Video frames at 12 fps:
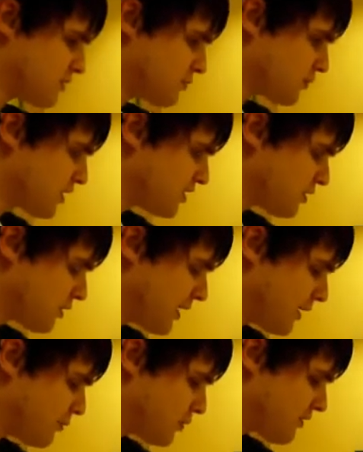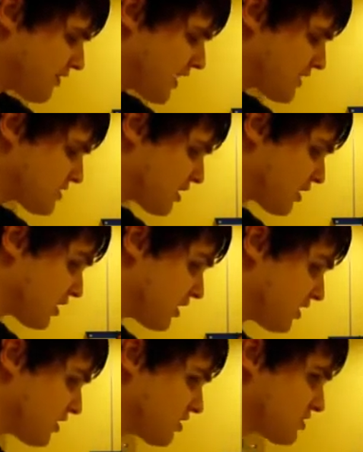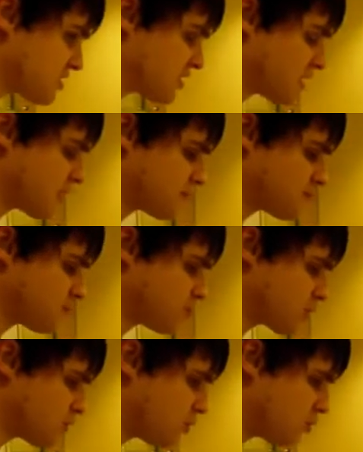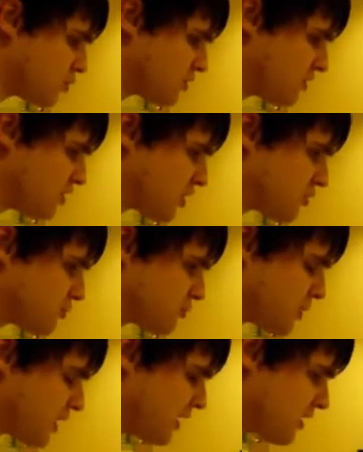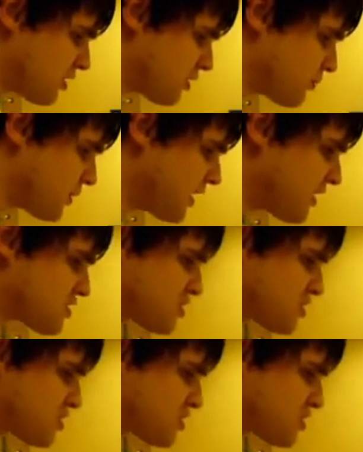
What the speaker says: with that done, he could record, play a